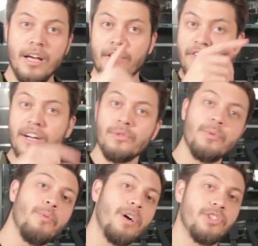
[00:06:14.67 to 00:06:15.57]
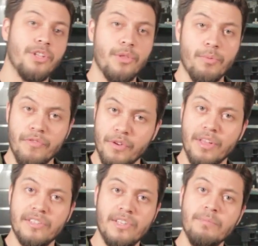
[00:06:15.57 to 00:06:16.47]
If you guys want to watch another review
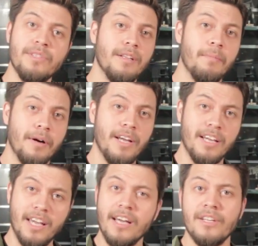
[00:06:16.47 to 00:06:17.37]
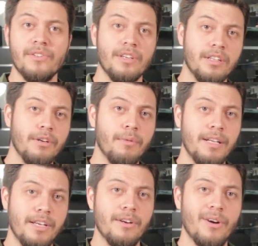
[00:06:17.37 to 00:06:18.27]
that Tim did about AKs, click
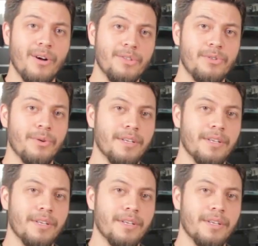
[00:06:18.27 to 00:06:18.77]
right here on the screen.